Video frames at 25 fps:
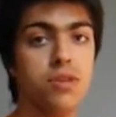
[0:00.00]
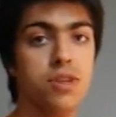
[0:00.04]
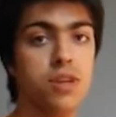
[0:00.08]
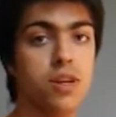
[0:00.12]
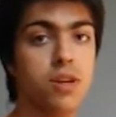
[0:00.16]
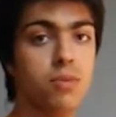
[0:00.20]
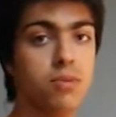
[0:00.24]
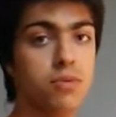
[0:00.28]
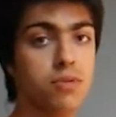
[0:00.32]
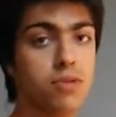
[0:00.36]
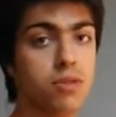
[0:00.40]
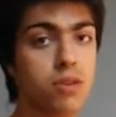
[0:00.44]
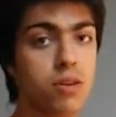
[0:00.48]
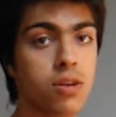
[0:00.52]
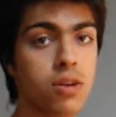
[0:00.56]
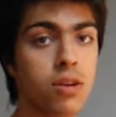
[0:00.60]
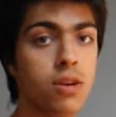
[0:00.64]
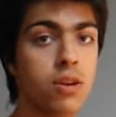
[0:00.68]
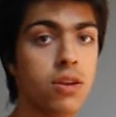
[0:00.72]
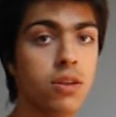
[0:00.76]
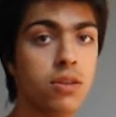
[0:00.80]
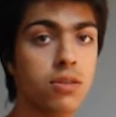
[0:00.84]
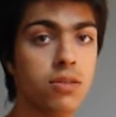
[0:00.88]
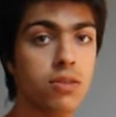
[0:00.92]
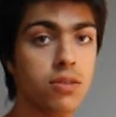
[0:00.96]
of times.
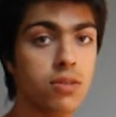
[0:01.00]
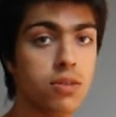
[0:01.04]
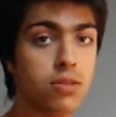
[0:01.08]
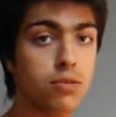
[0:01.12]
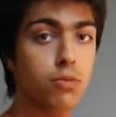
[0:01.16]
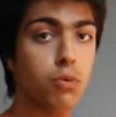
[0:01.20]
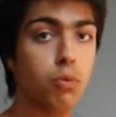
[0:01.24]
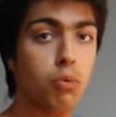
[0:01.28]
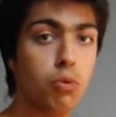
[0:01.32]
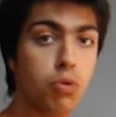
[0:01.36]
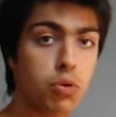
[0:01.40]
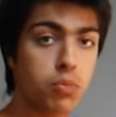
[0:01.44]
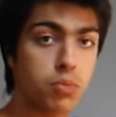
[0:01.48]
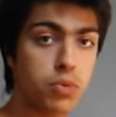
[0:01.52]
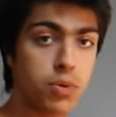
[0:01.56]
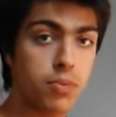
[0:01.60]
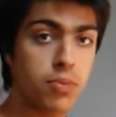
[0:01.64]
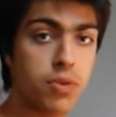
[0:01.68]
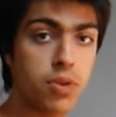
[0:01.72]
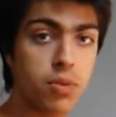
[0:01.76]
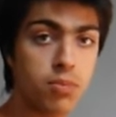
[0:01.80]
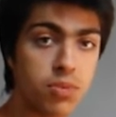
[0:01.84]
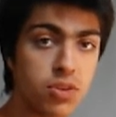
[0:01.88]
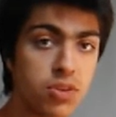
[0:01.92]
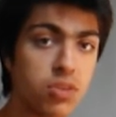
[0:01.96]
This will warm up
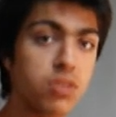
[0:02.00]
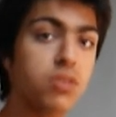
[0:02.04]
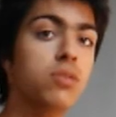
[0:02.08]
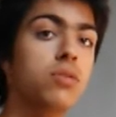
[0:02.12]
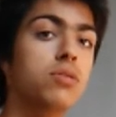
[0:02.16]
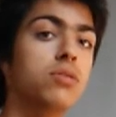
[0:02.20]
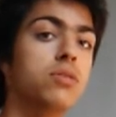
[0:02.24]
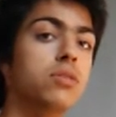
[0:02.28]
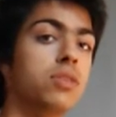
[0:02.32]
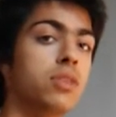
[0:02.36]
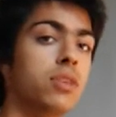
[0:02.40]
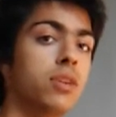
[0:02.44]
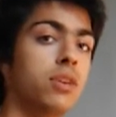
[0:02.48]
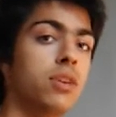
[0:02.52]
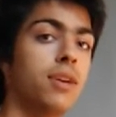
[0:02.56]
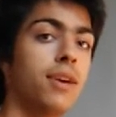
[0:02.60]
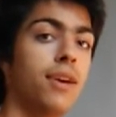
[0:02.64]
the muscles